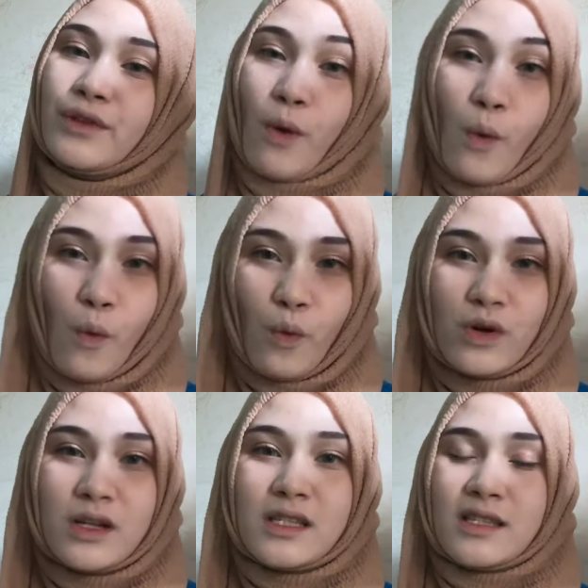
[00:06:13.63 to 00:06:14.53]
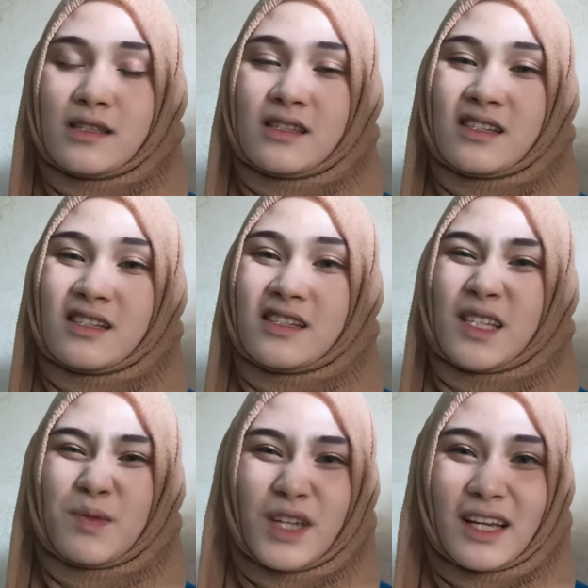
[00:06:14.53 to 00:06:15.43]
No, the
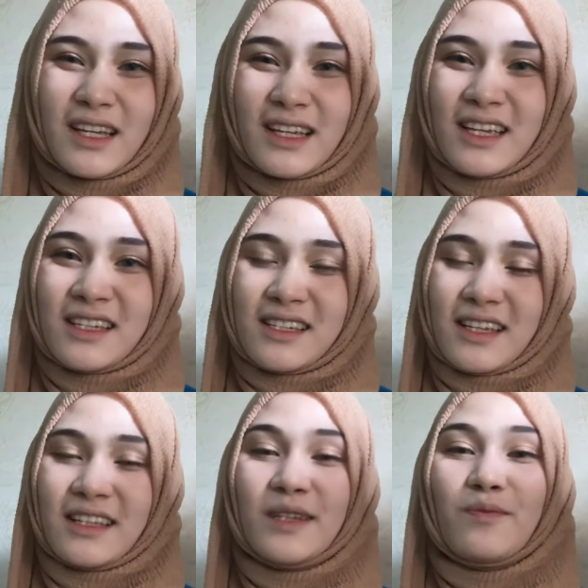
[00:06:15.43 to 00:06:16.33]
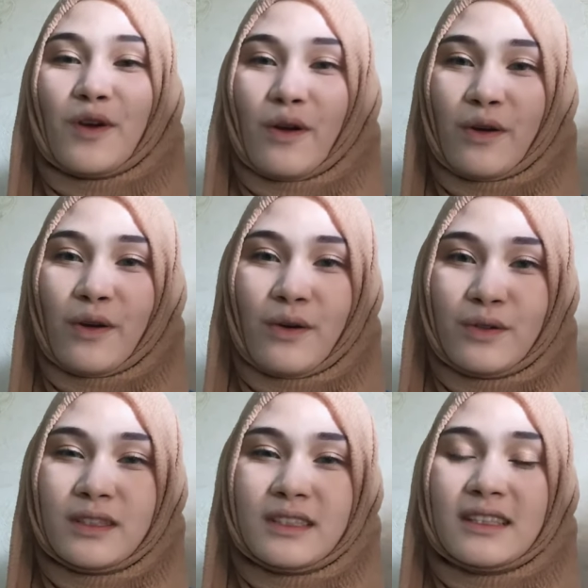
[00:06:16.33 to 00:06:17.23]
subject is in the
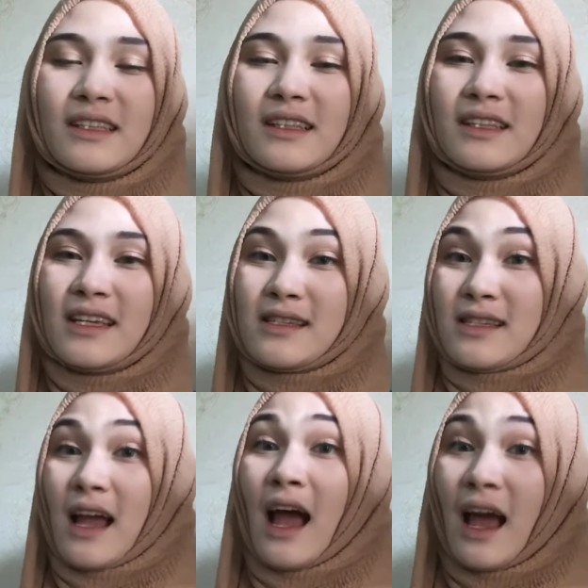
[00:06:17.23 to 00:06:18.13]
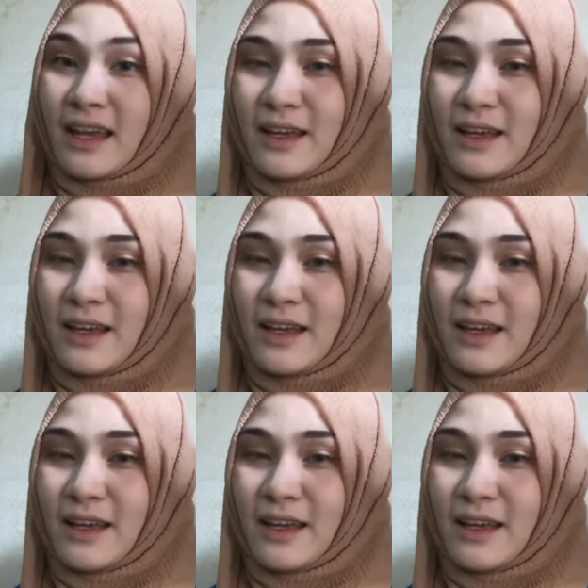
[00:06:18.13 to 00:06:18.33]
pronoun is I.